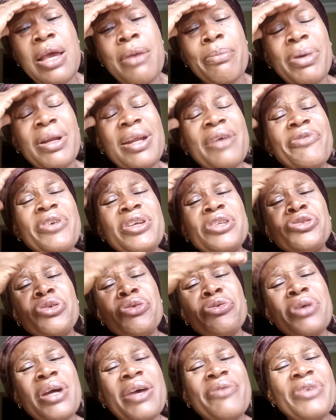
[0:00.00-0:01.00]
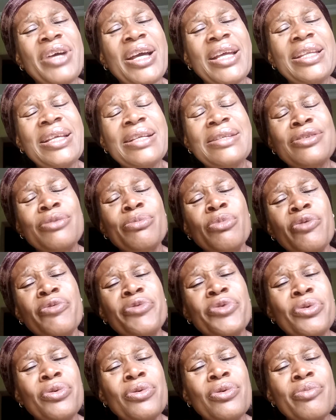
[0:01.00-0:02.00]
Peradventure, you have added some of
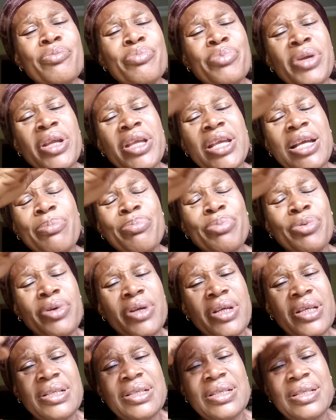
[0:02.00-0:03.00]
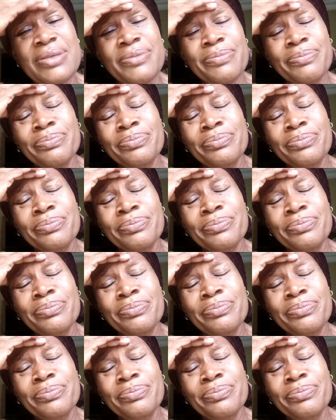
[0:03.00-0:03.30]
your own prayer points.